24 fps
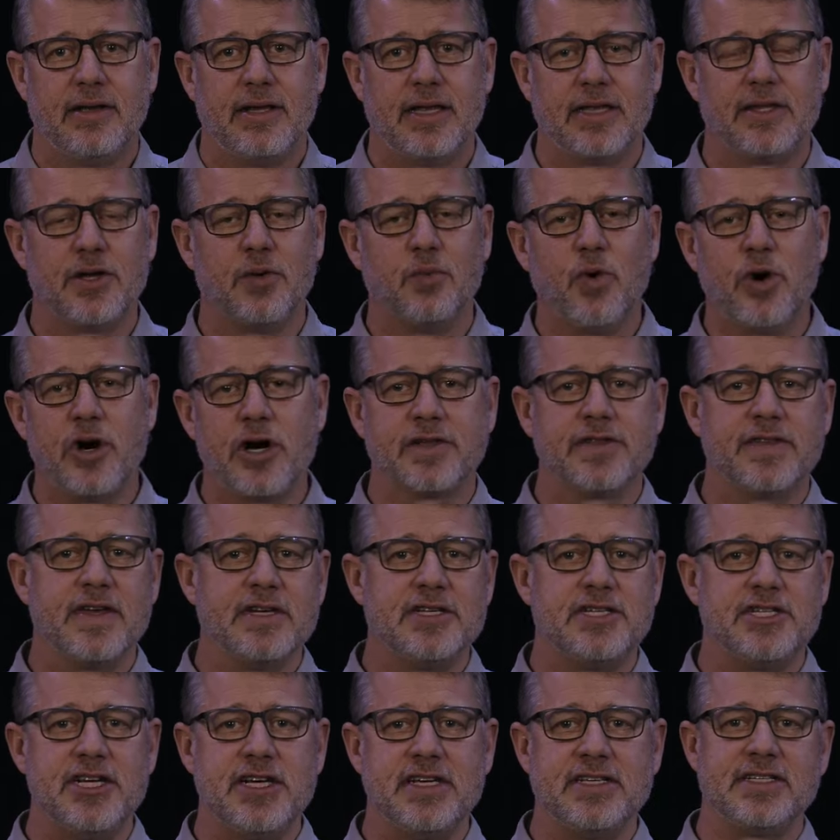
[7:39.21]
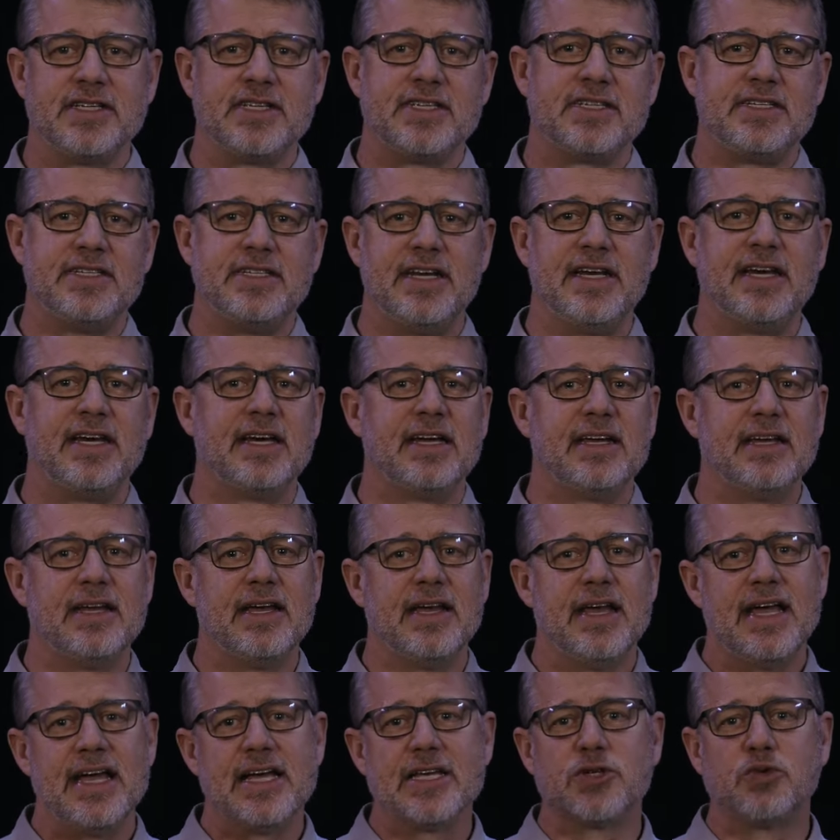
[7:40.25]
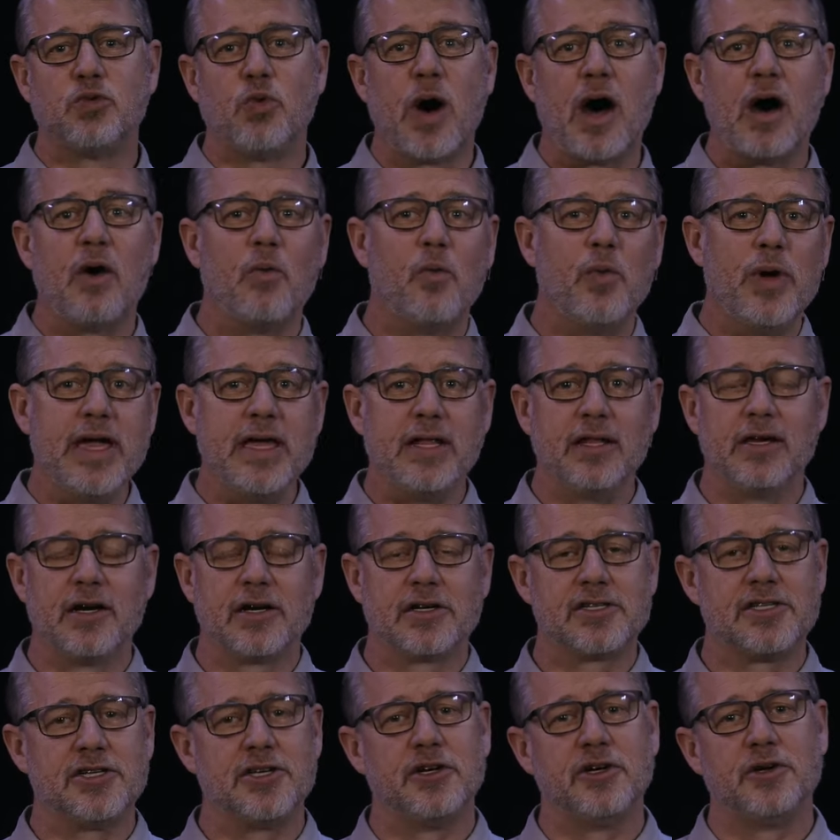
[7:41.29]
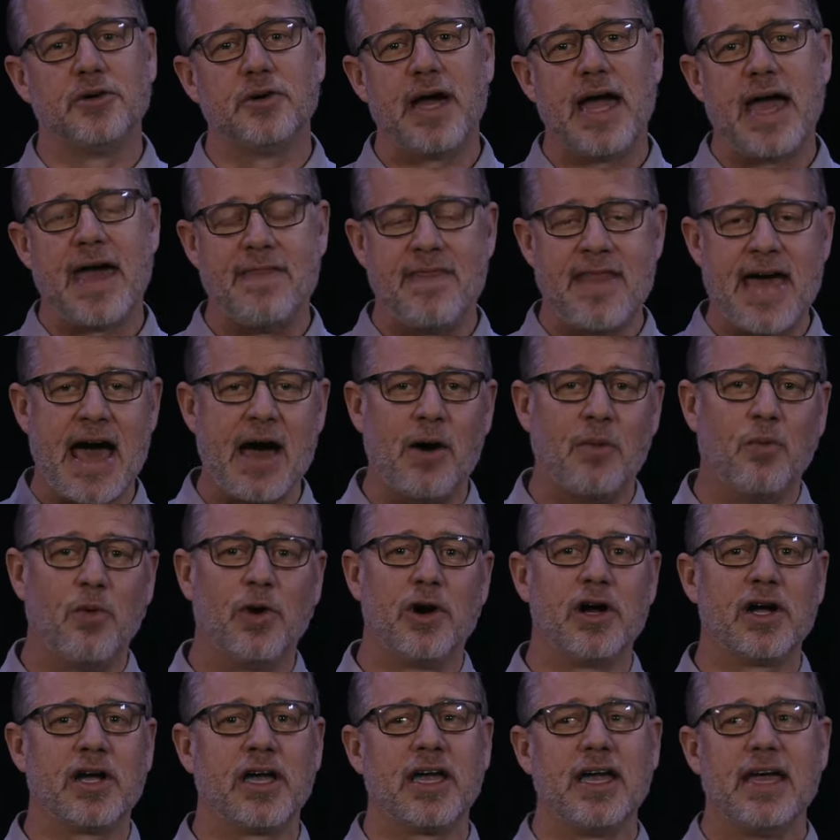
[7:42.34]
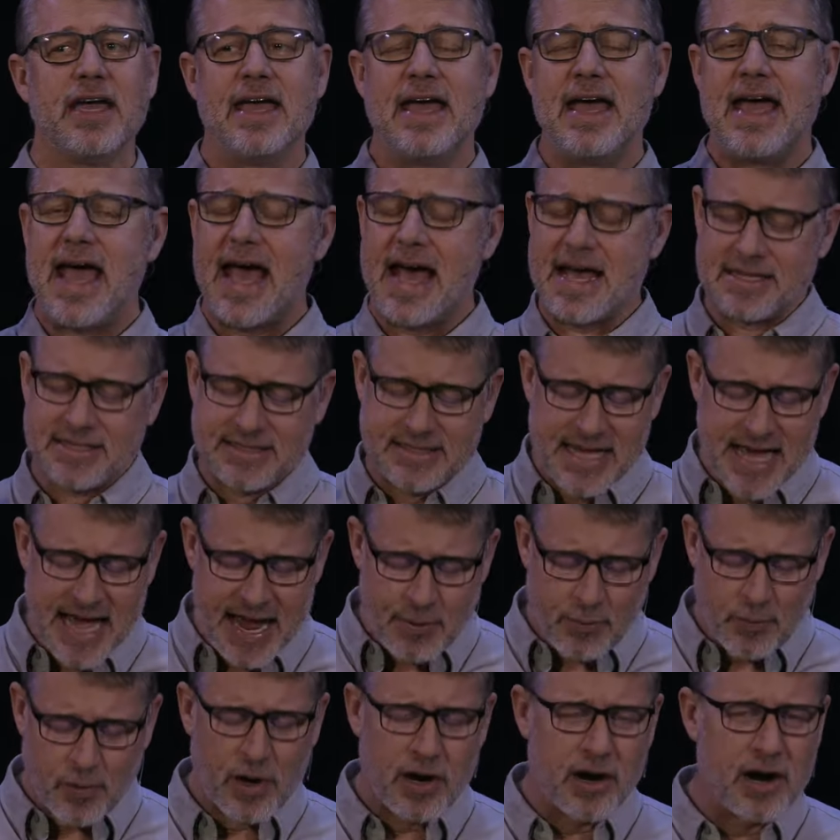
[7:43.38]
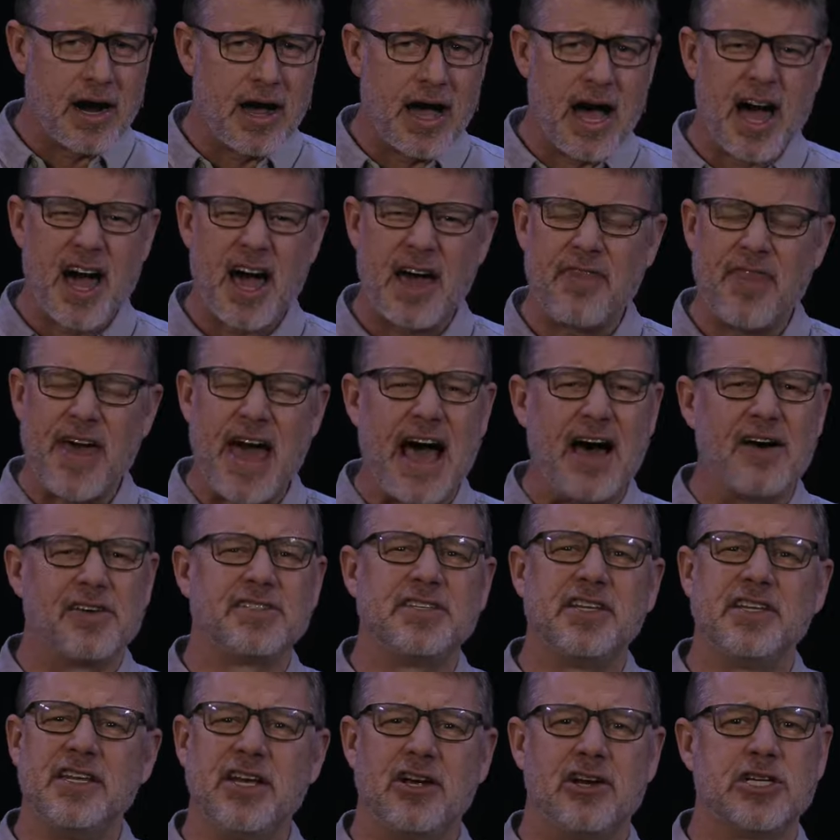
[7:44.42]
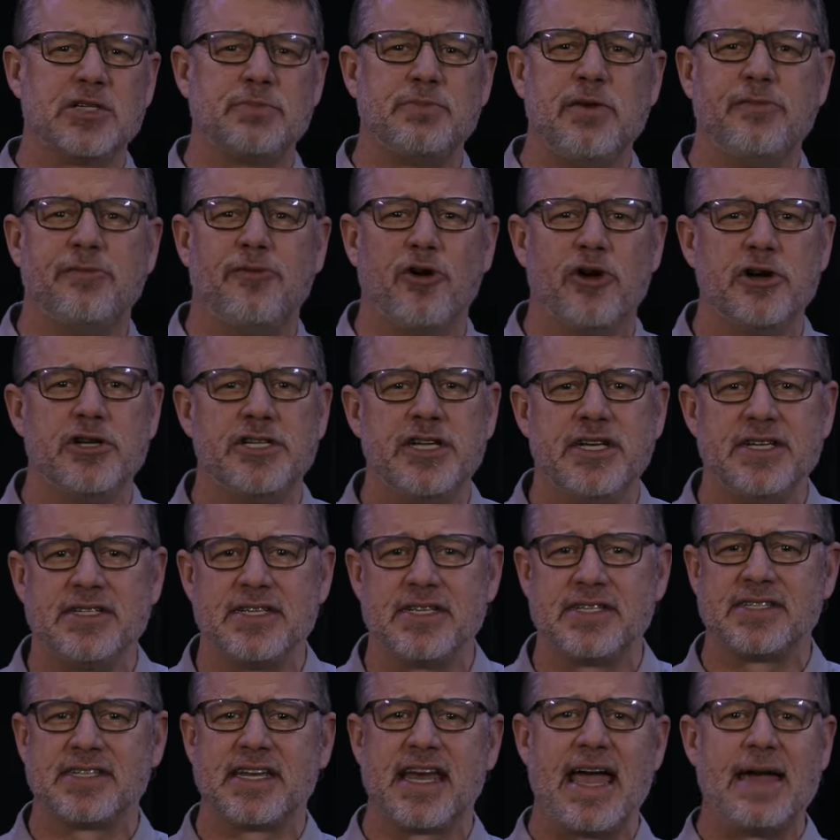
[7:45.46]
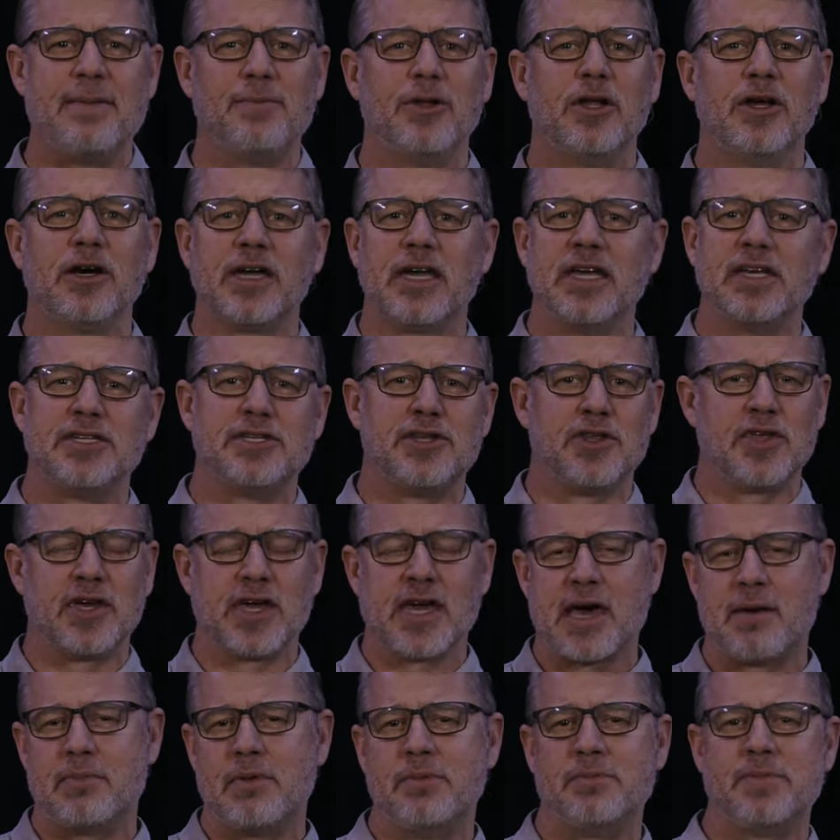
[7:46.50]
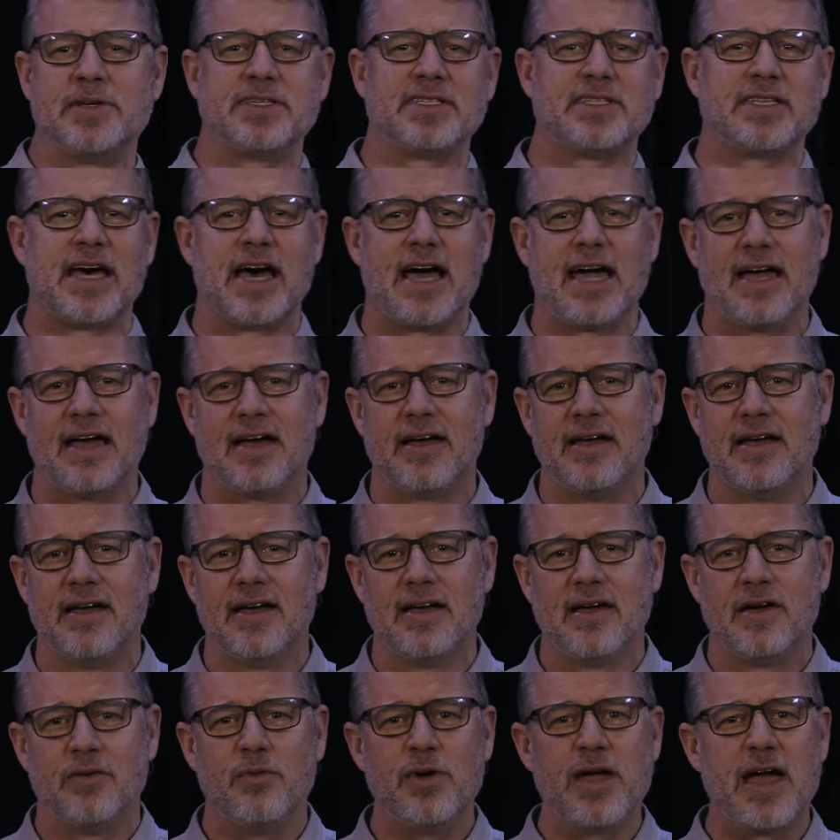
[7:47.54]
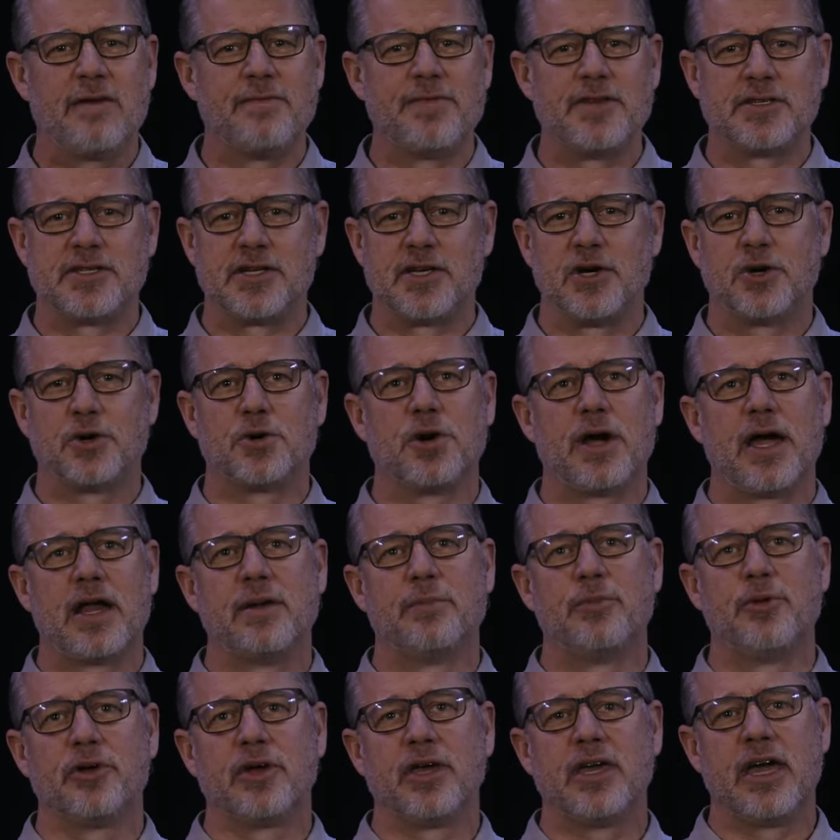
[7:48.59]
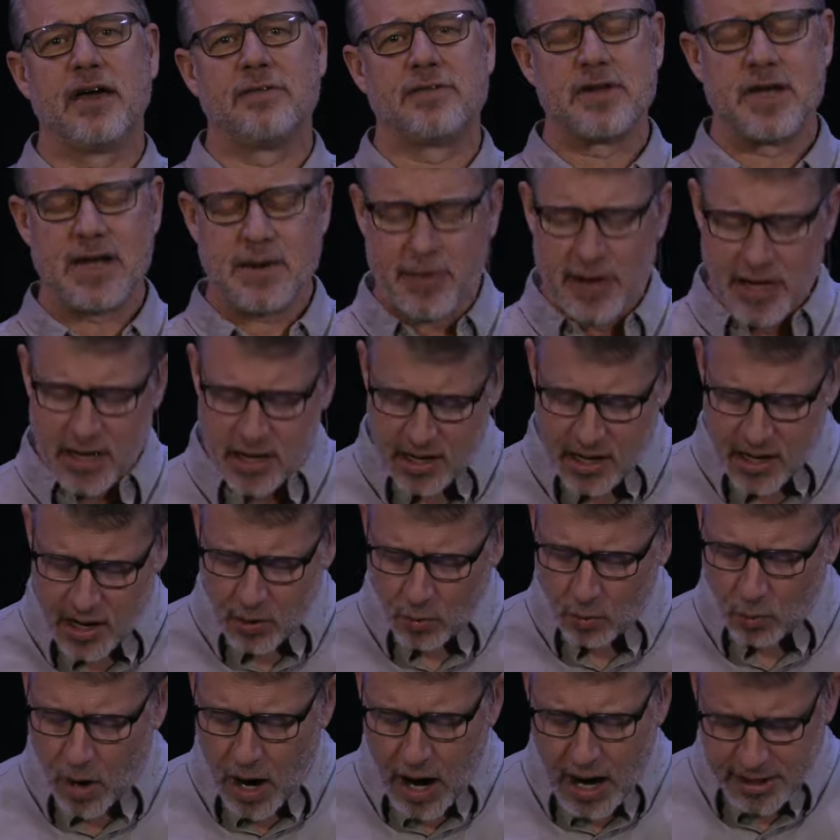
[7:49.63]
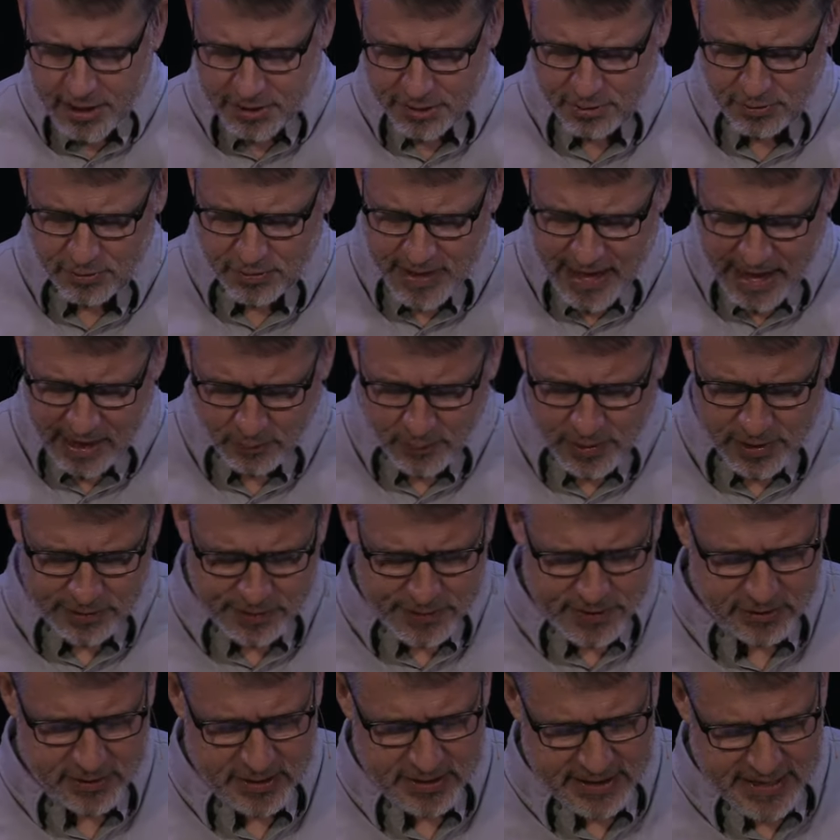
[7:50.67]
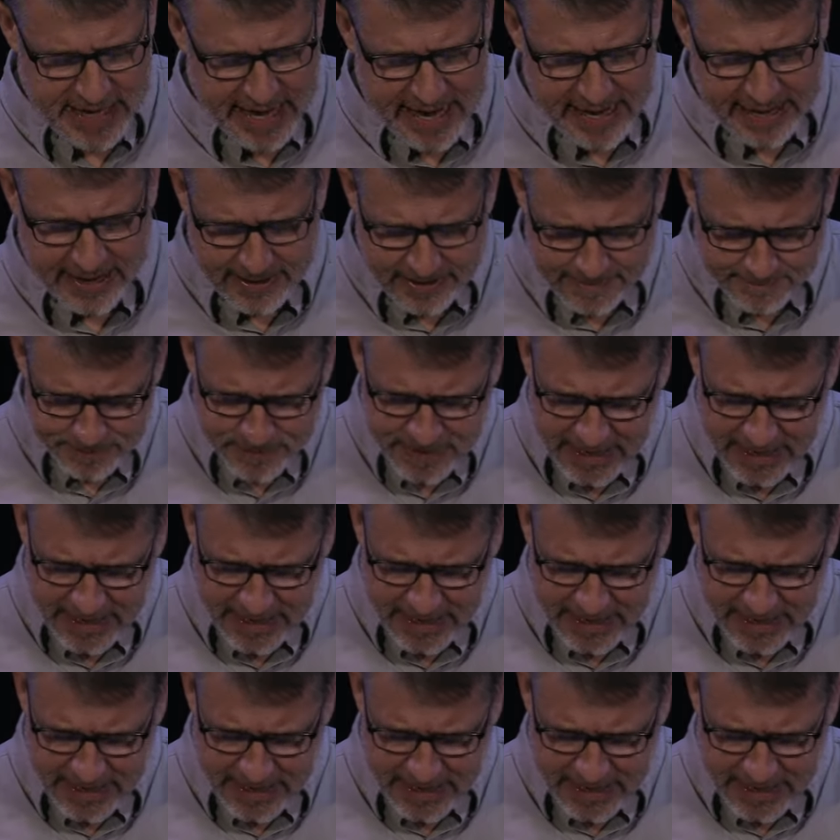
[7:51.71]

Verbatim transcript: that the work that Jesus did is what we look to, and that work, as they were a thousand years before Jesus came looking to the coming Messiah, we have this incredible gift. And I want to walk through that with you today.